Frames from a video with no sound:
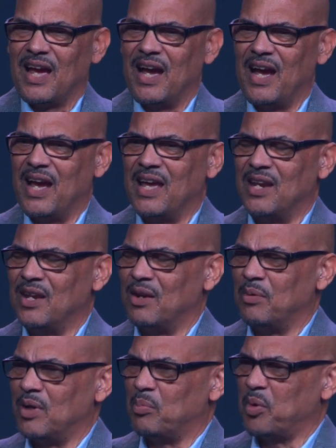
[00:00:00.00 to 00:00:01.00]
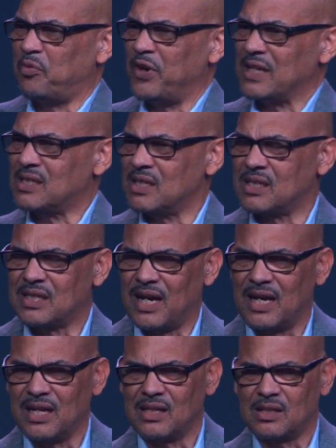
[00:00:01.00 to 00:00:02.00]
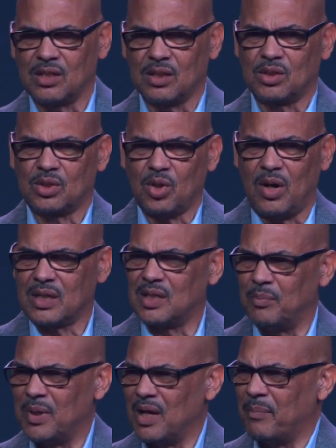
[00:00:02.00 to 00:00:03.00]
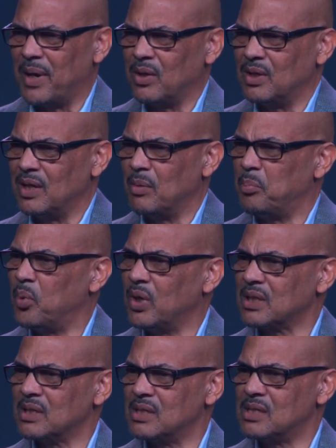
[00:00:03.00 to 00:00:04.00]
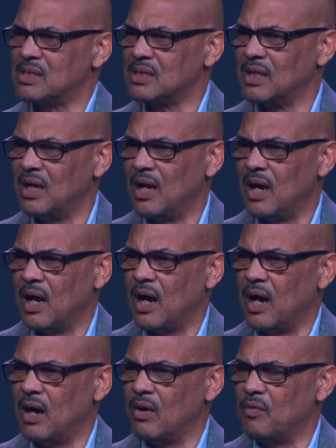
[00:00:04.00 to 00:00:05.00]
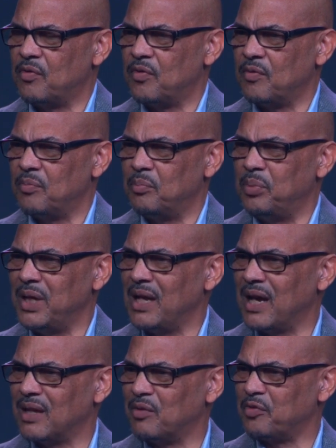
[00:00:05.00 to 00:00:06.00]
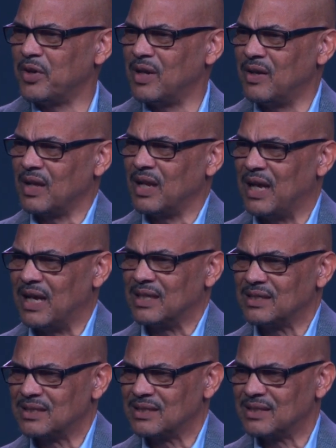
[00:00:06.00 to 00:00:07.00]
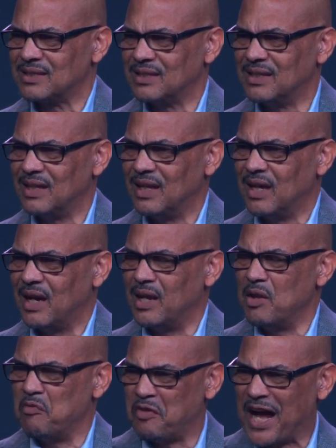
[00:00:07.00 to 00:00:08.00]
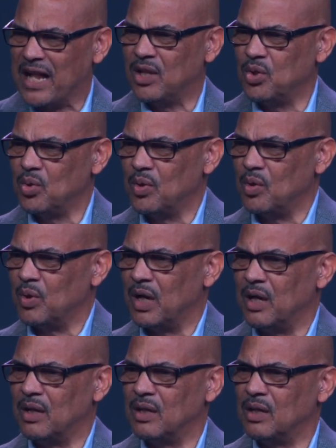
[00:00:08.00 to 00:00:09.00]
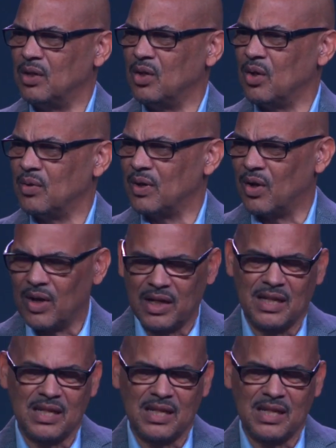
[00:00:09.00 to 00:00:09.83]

And the professor started to talk to me about the importance of being at the front of the class and the value and you know, and all of